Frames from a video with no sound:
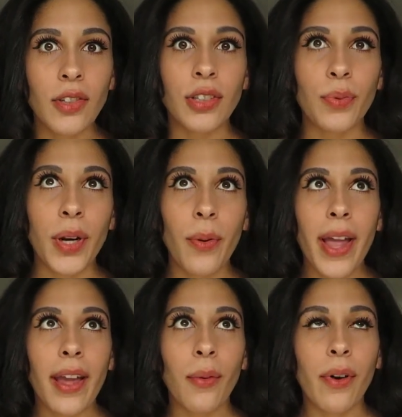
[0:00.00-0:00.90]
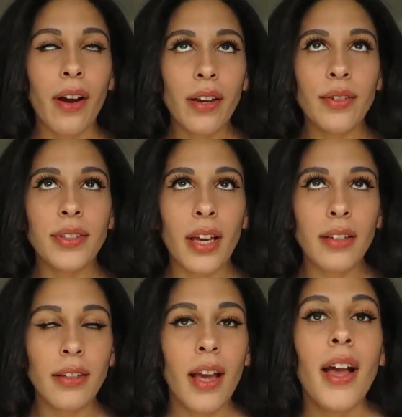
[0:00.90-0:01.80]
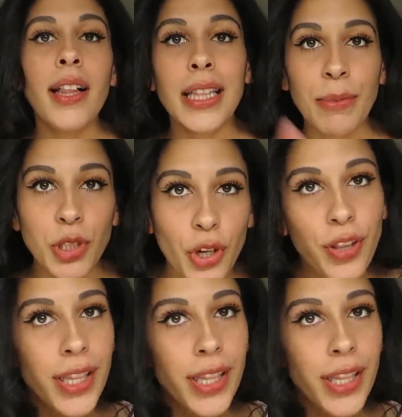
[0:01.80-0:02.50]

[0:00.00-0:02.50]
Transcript: just went away. Where are you, sun? Let me show you the